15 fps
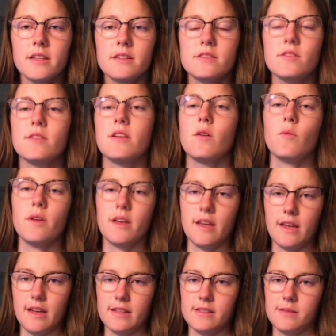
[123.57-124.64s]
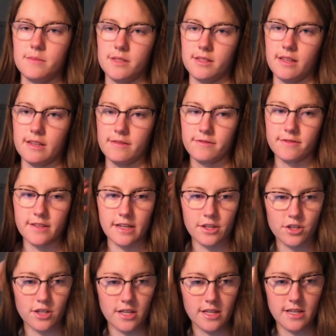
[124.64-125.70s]
so that we can get some slight
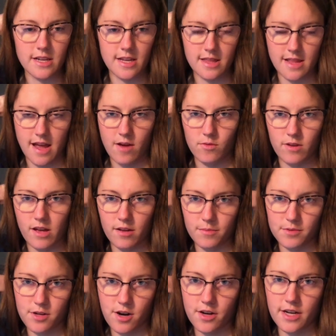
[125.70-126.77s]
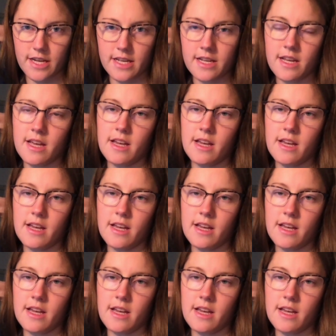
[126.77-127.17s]
flexion, and that will help target